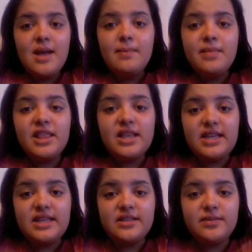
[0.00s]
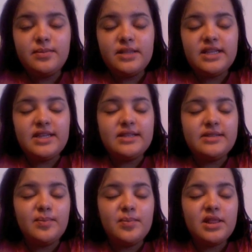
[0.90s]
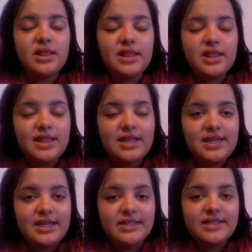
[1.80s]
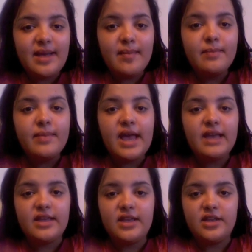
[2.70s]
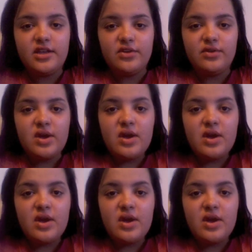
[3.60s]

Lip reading: please, please, please, I'm begging you,